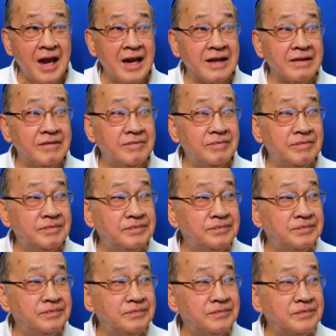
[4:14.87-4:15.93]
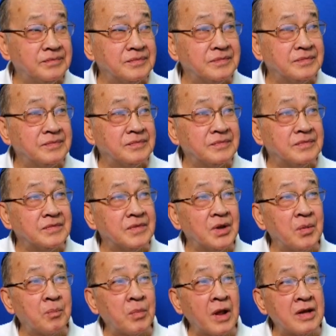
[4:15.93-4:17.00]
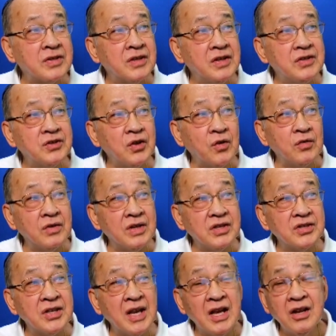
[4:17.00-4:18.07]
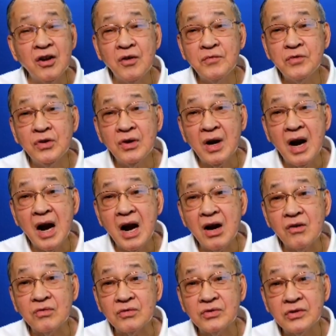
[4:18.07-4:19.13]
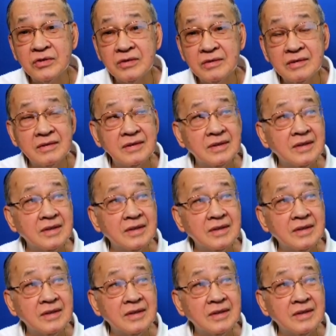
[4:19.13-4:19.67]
And the proceeds on the sale of your house,